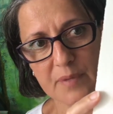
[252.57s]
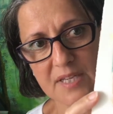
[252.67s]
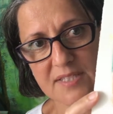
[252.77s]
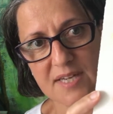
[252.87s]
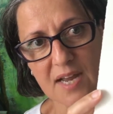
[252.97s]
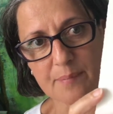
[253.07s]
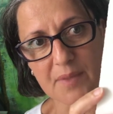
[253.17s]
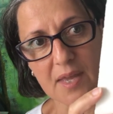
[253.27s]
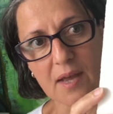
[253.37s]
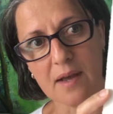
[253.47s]
his name
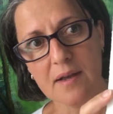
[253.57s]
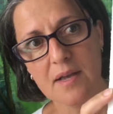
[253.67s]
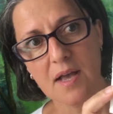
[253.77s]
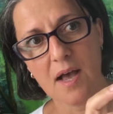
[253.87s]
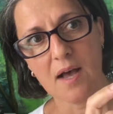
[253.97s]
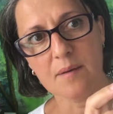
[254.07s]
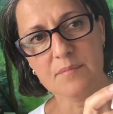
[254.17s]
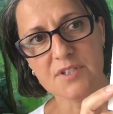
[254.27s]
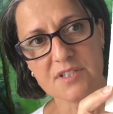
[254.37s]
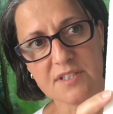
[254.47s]
there
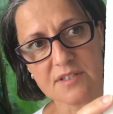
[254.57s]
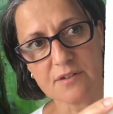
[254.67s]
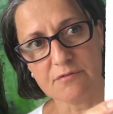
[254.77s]
just as a